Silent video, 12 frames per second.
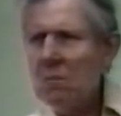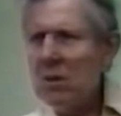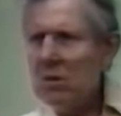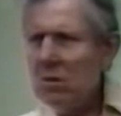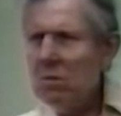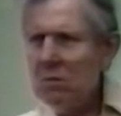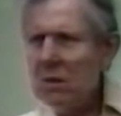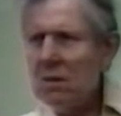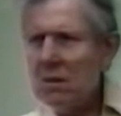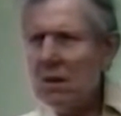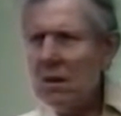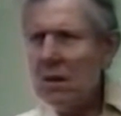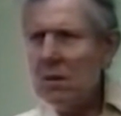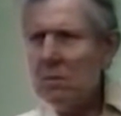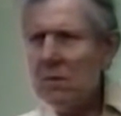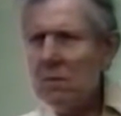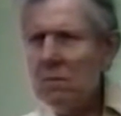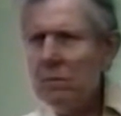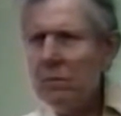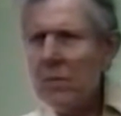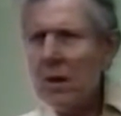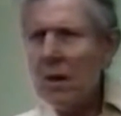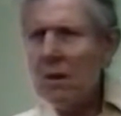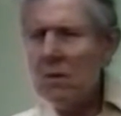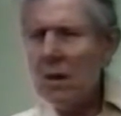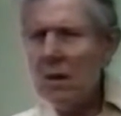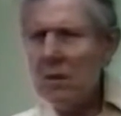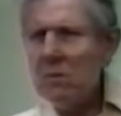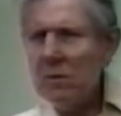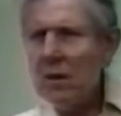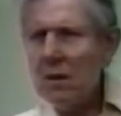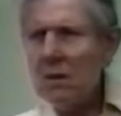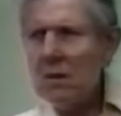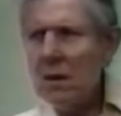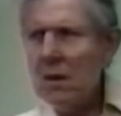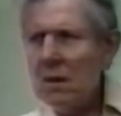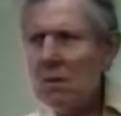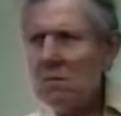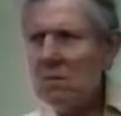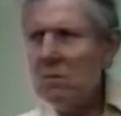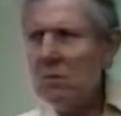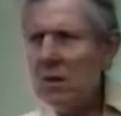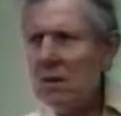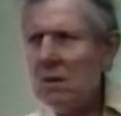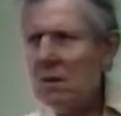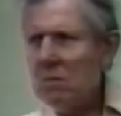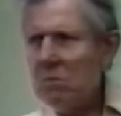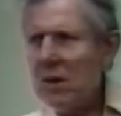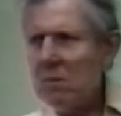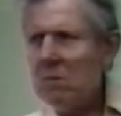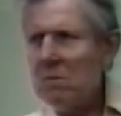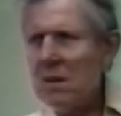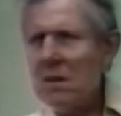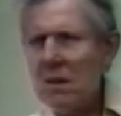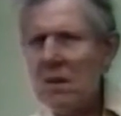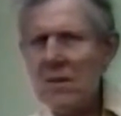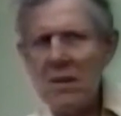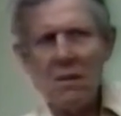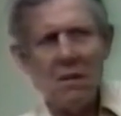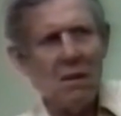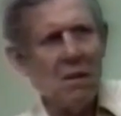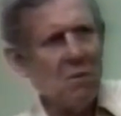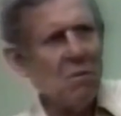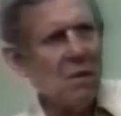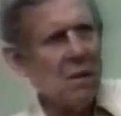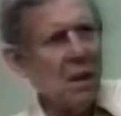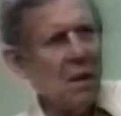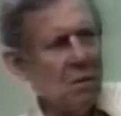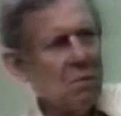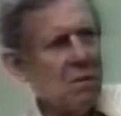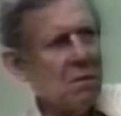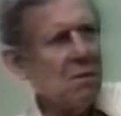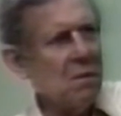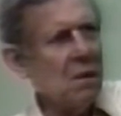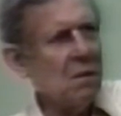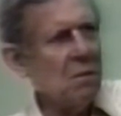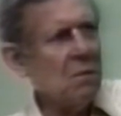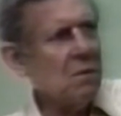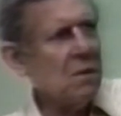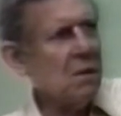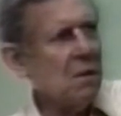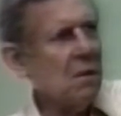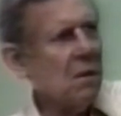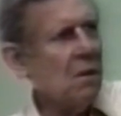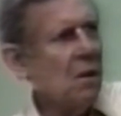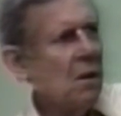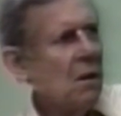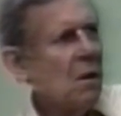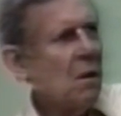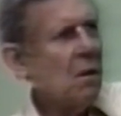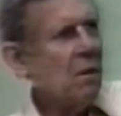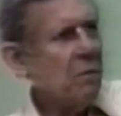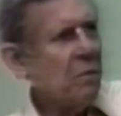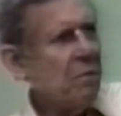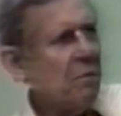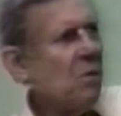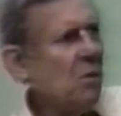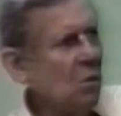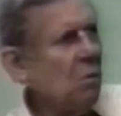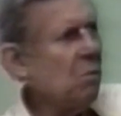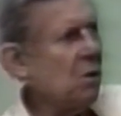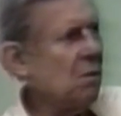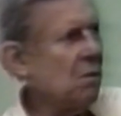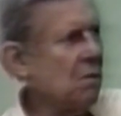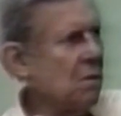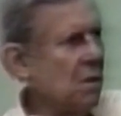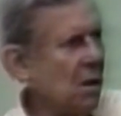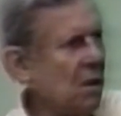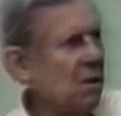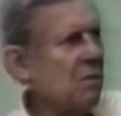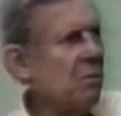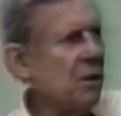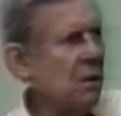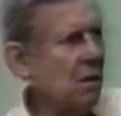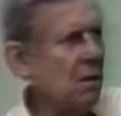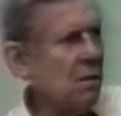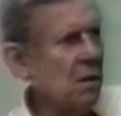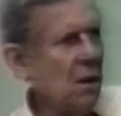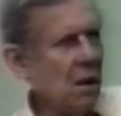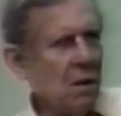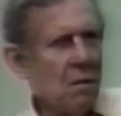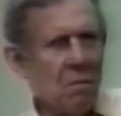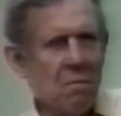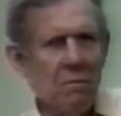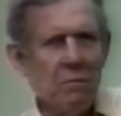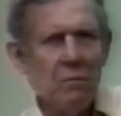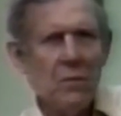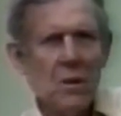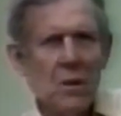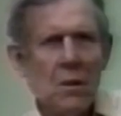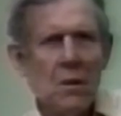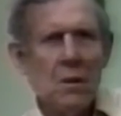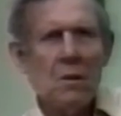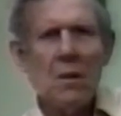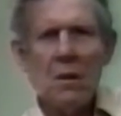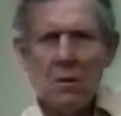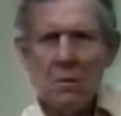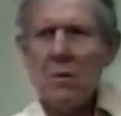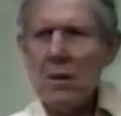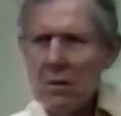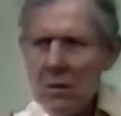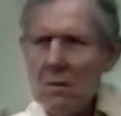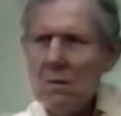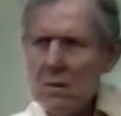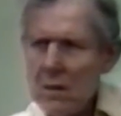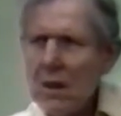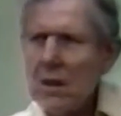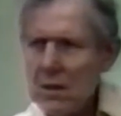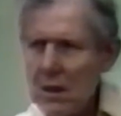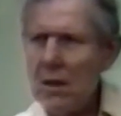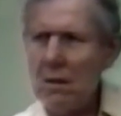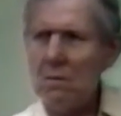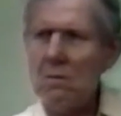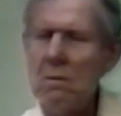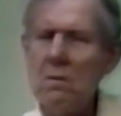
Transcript: But human types, as we are now, we are probably less than 100,000 years of humans as we are now. The other races died out.